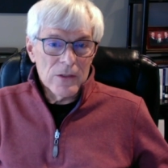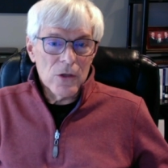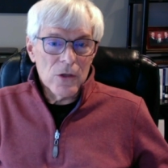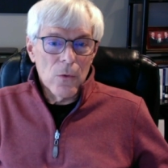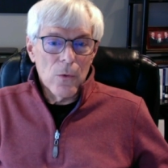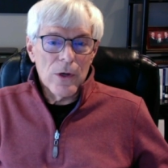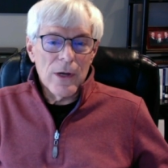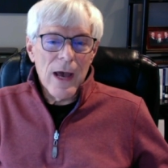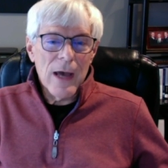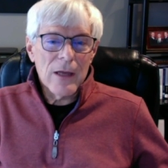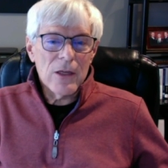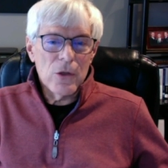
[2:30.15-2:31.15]
So we're
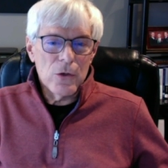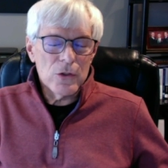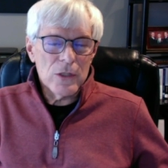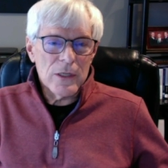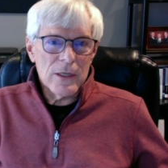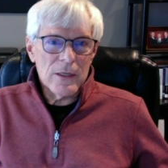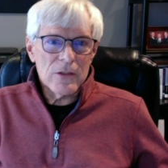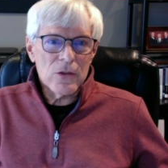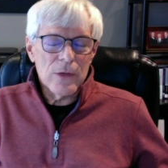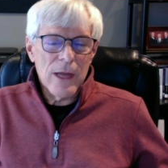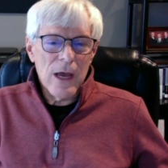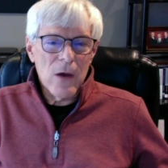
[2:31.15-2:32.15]
not using it.
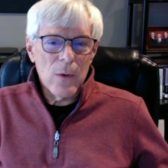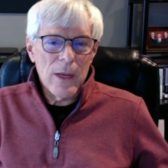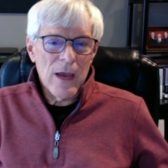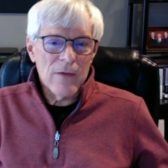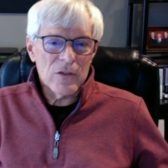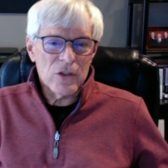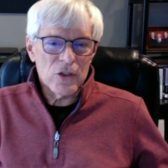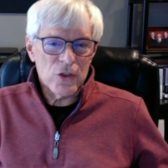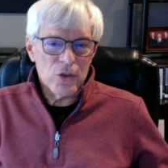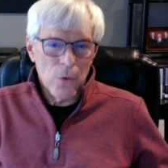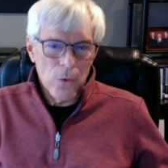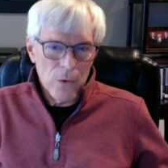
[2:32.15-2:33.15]
So now we have to
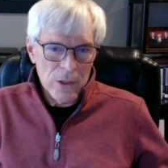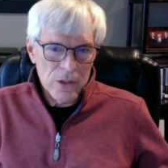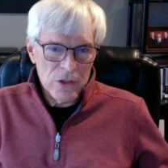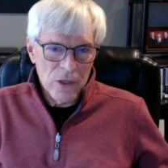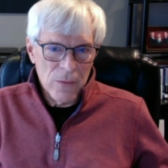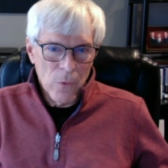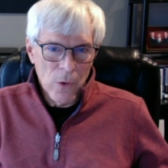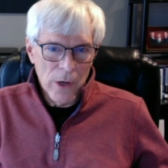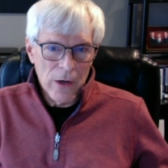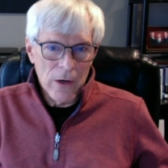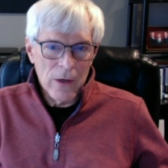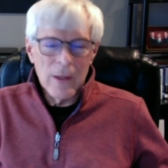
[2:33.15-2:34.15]
store it
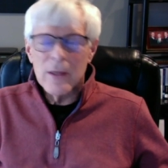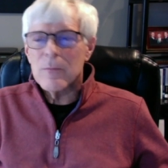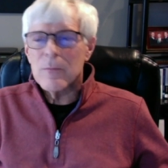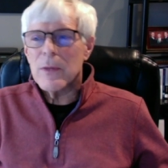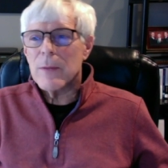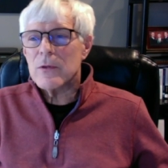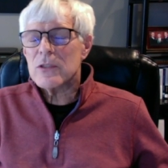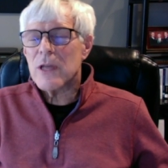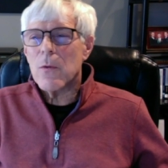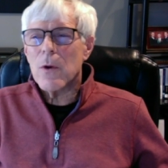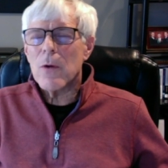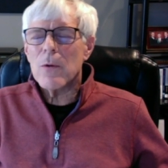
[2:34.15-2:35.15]
somewhere. People
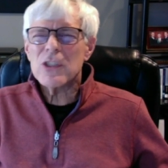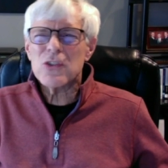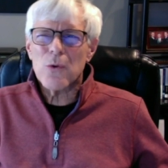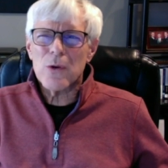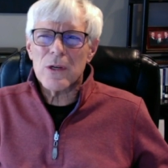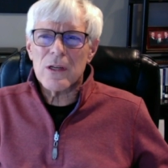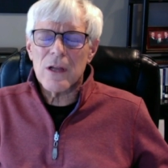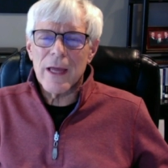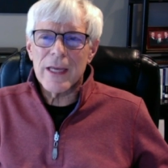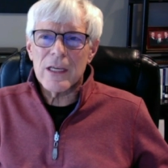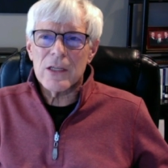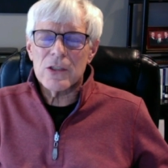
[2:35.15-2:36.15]
say, well, we store it in
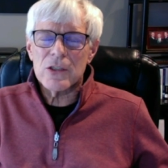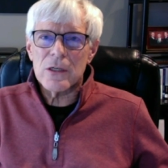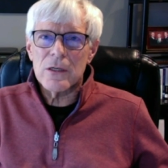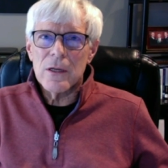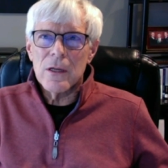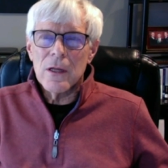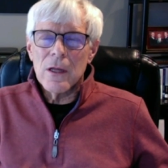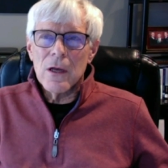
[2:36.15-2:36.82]
glycogen.